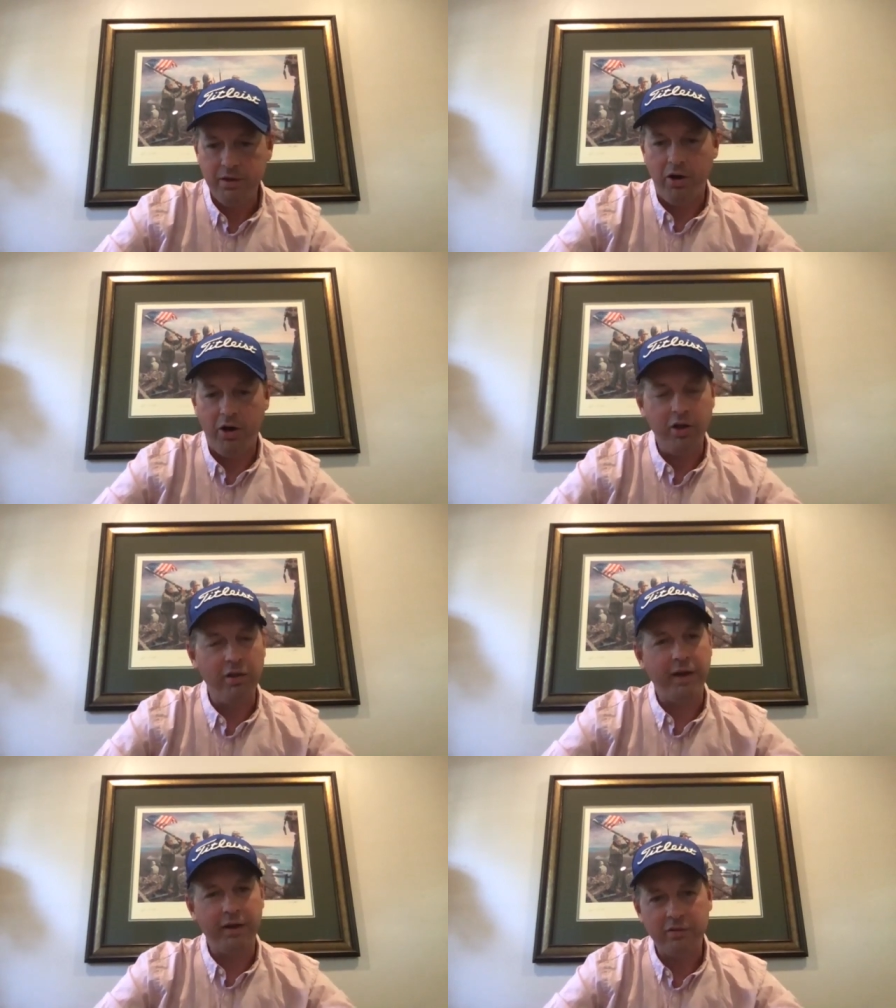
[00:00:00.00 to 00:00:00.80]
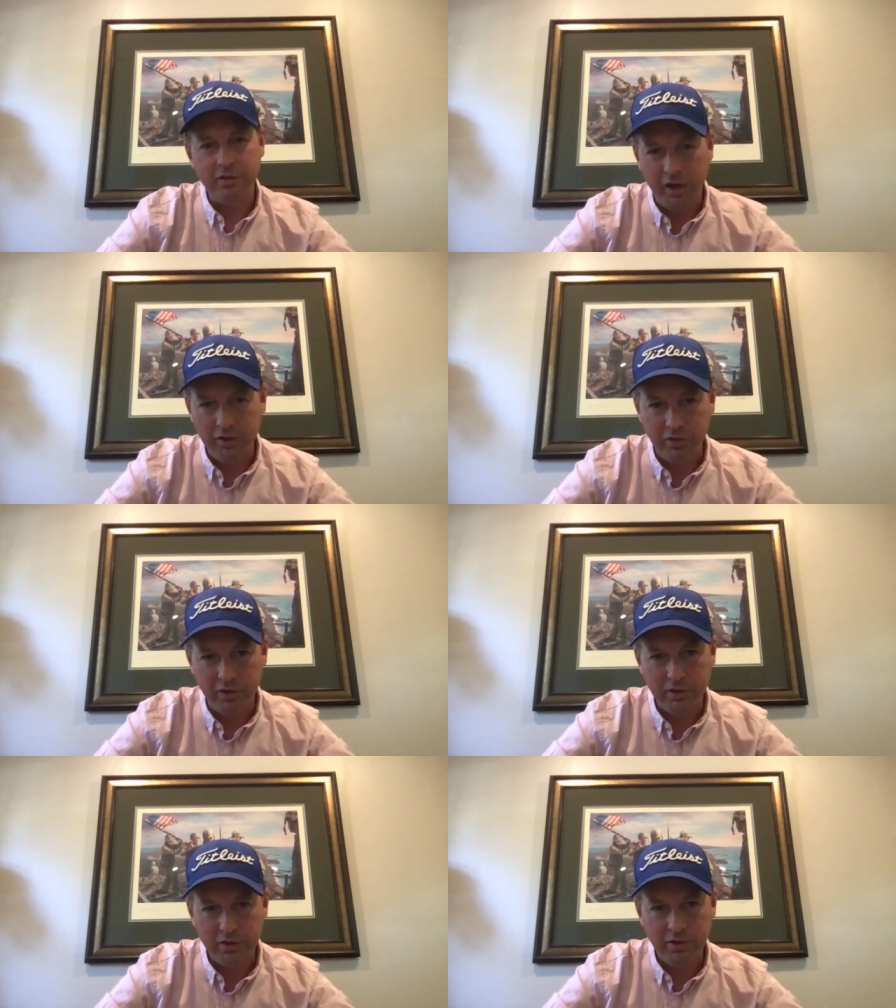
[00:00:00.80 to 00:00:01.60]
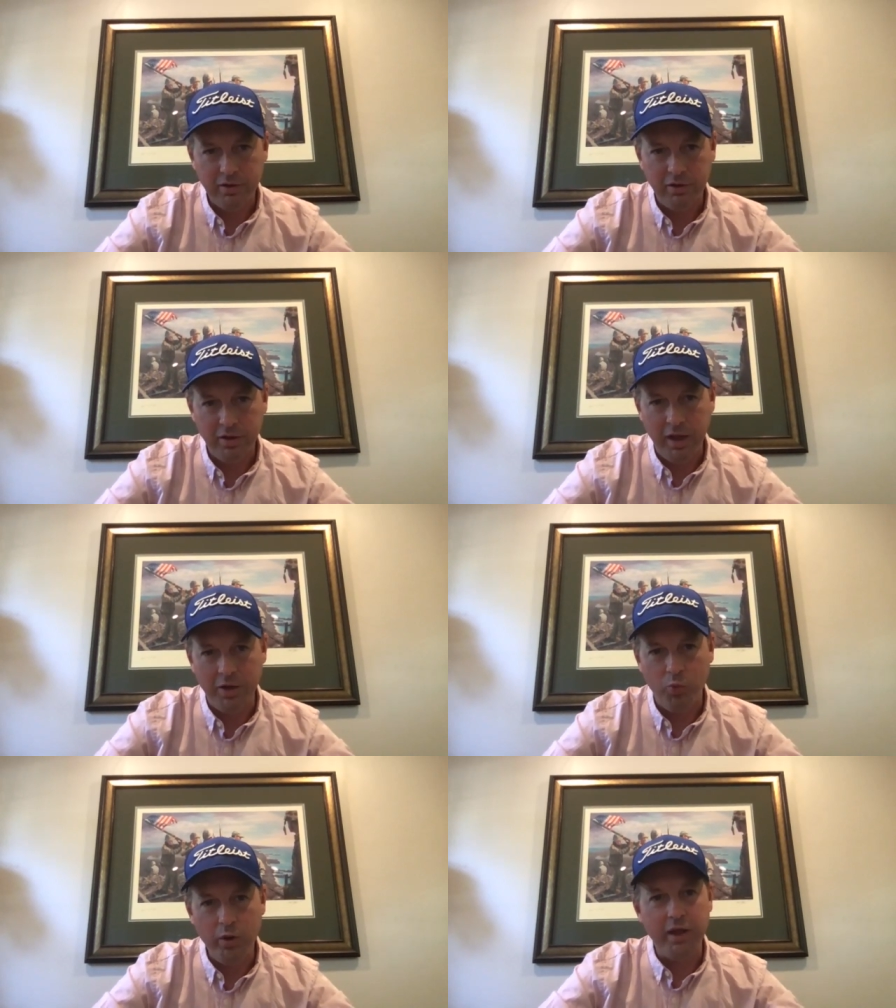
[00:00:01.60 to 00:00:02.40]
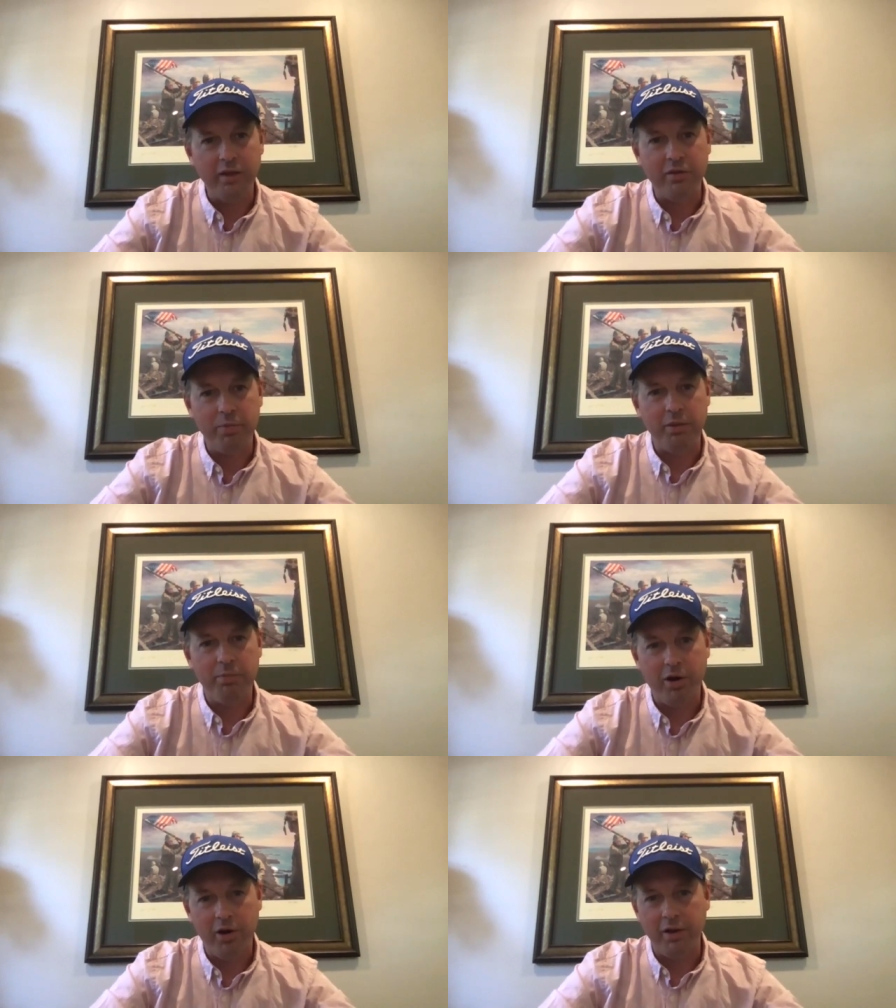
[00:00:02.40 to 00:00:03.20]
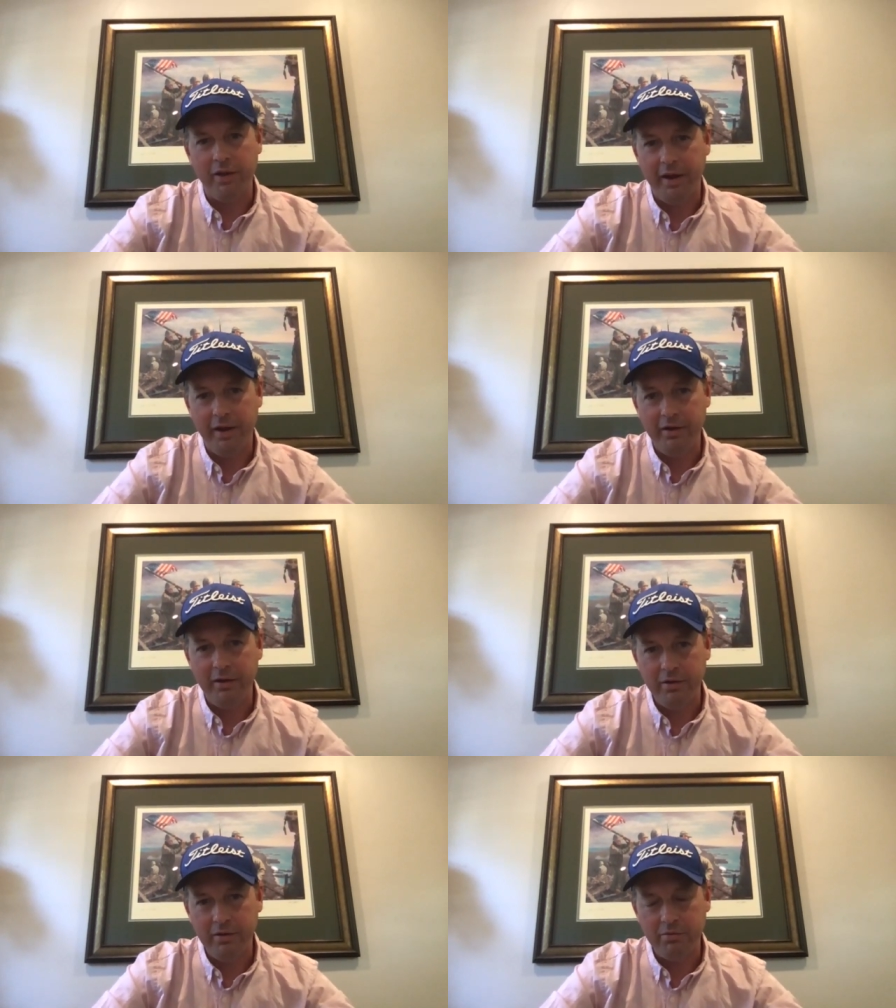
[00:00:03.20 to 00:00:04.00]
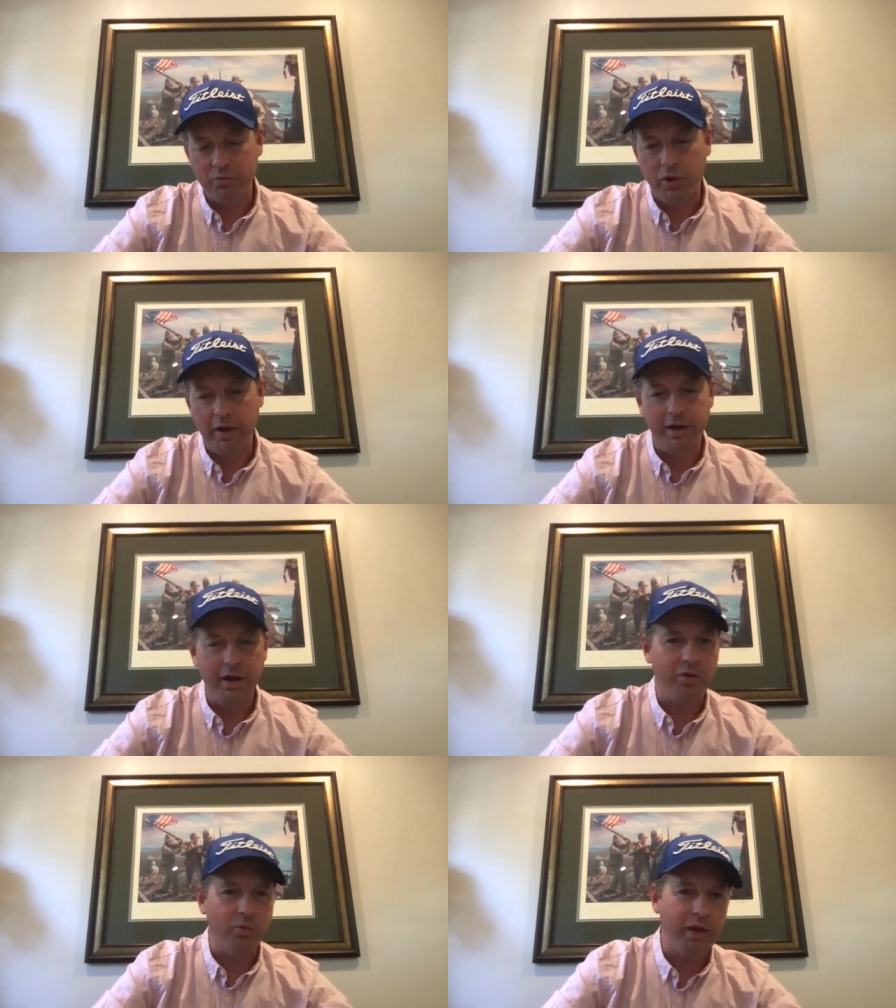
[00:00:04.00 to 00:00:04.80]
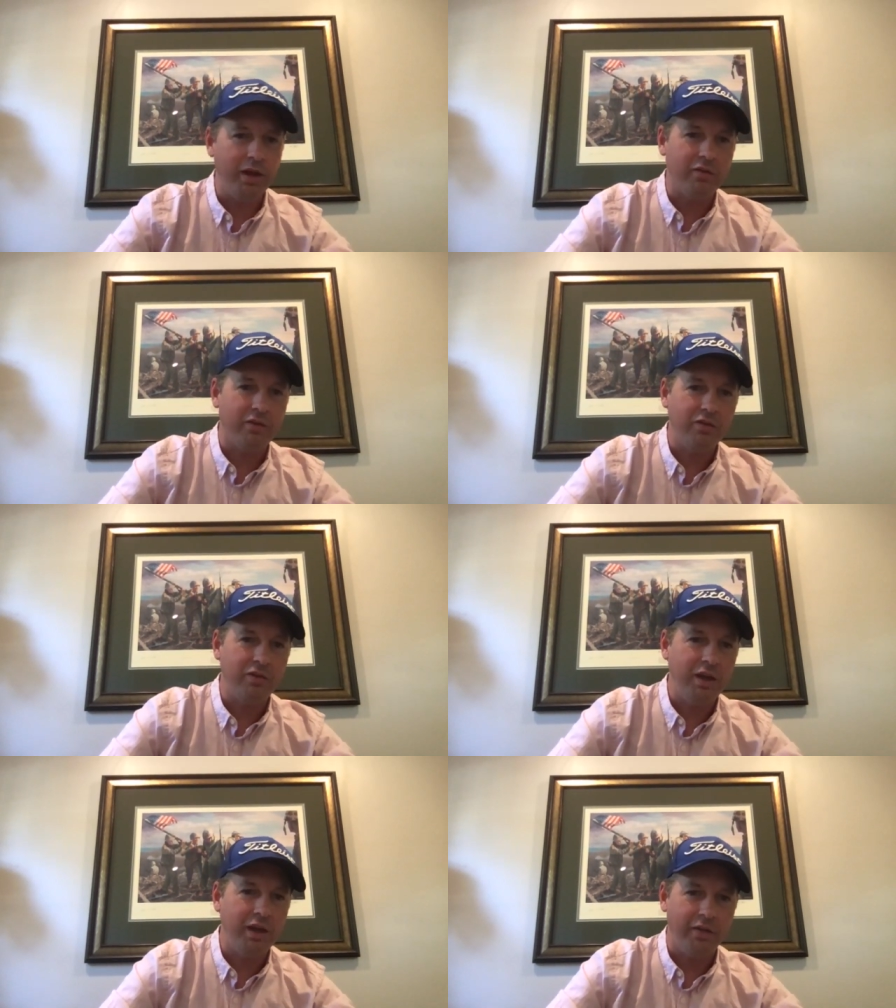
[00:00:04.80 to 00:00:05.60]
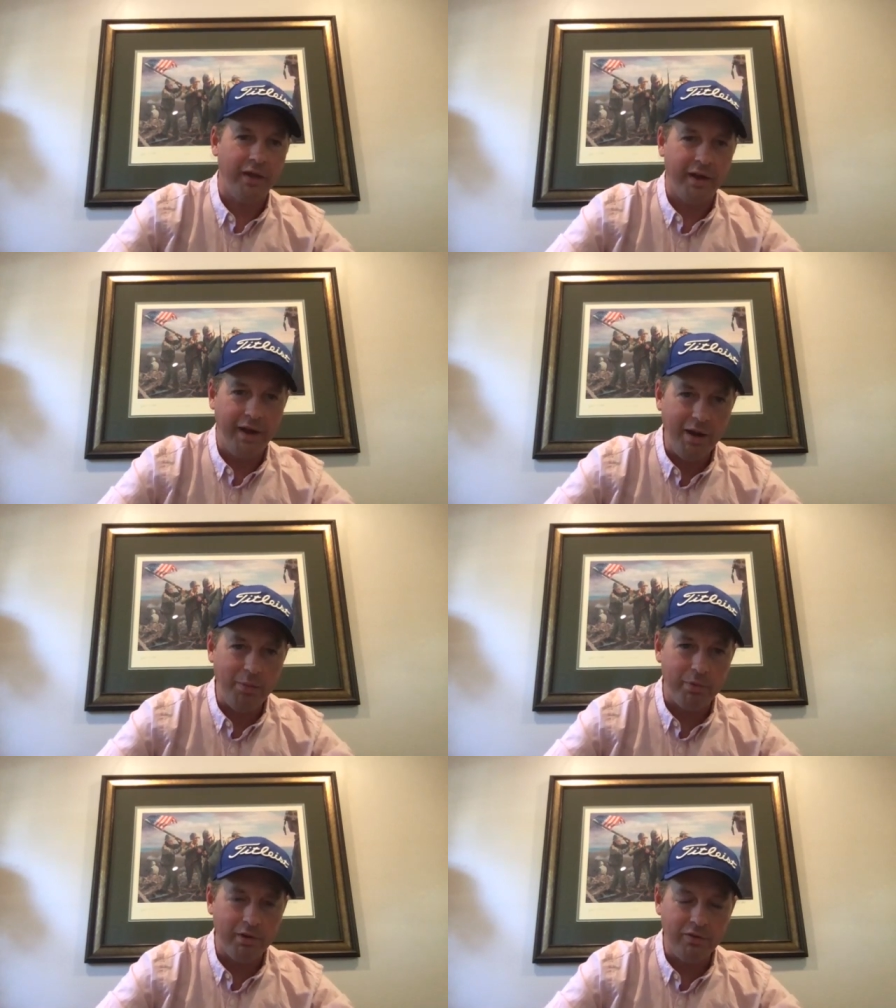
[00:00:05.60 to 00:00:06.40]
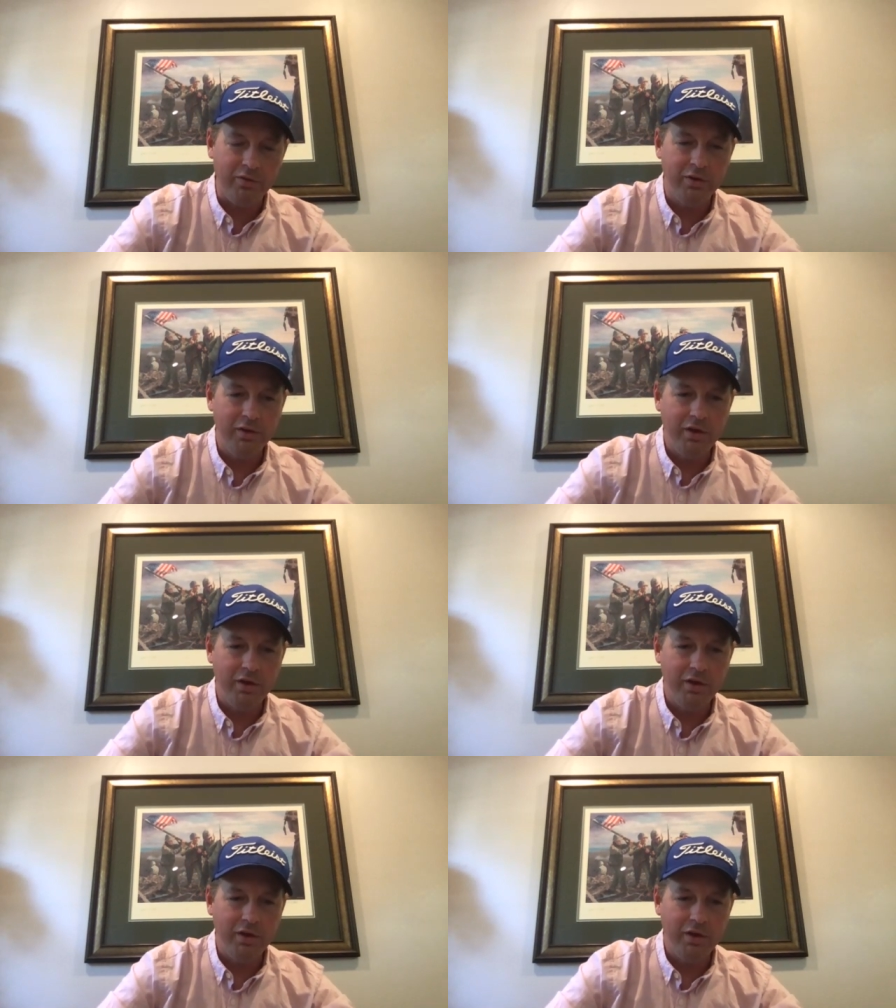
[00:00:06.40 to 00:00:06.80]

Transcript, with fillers: All of that's changing. And we yep. get to be a part of that right now, and we get to see how that happens.